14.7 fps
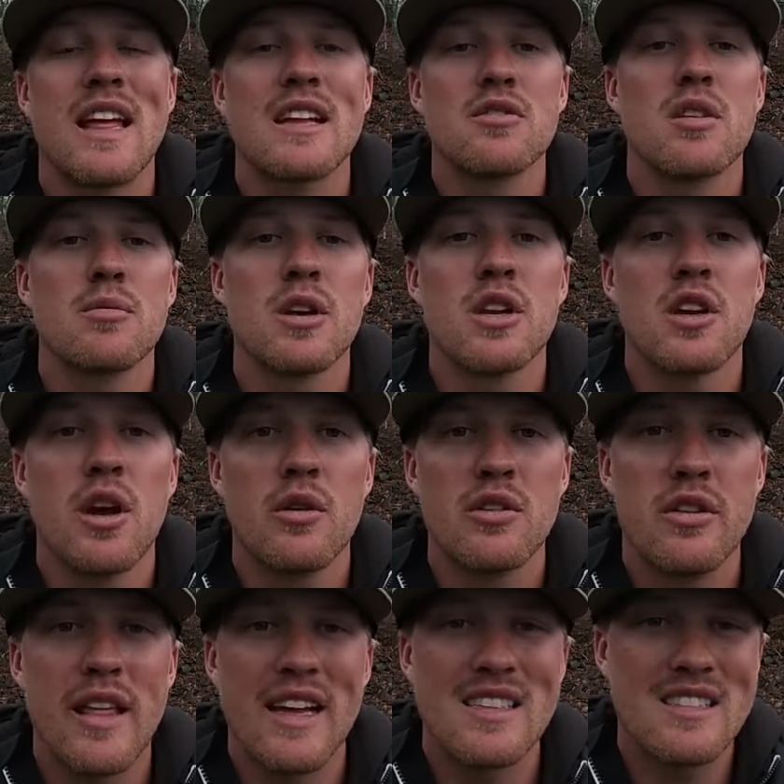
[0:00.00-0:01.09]
that's when I'm gonna go
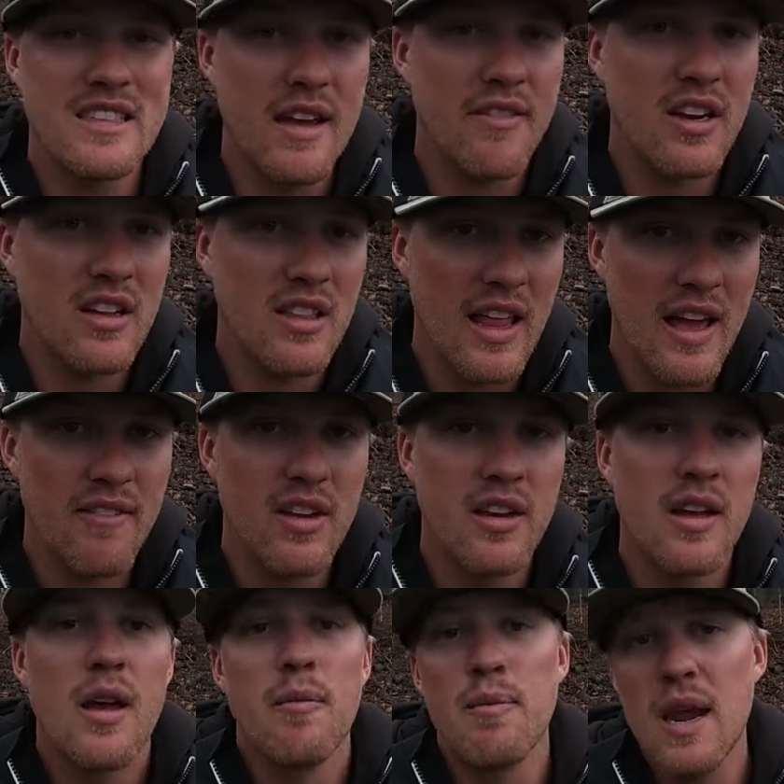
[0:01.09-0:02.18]
to that
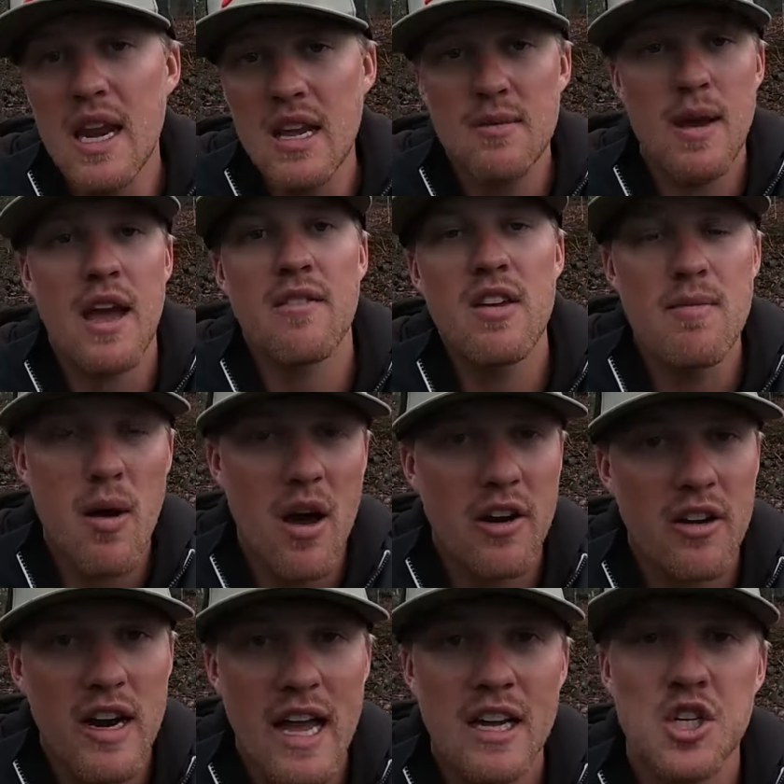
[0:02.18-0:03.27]
7.11 medium heavy
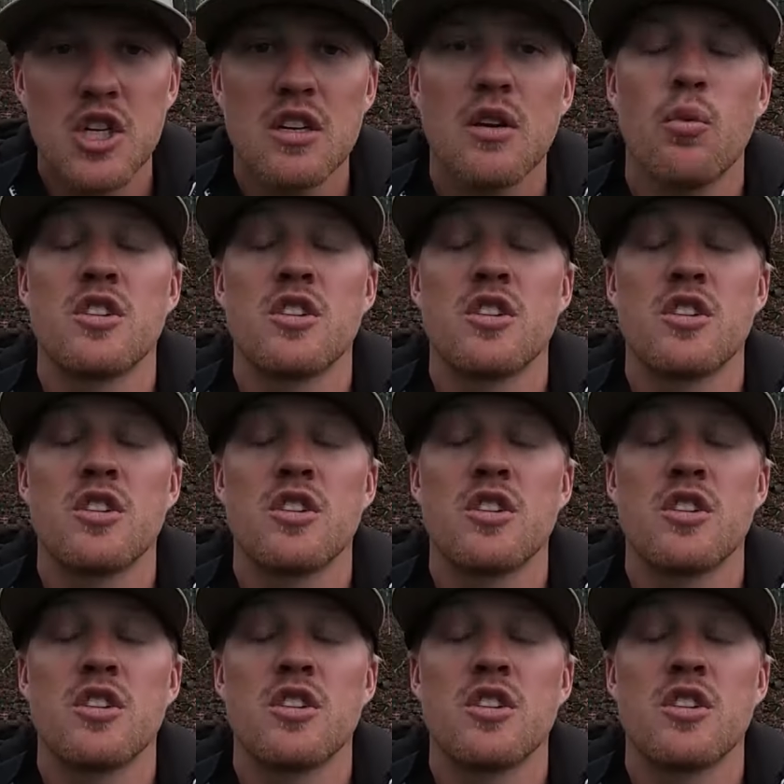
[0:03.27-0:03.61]
moderate action,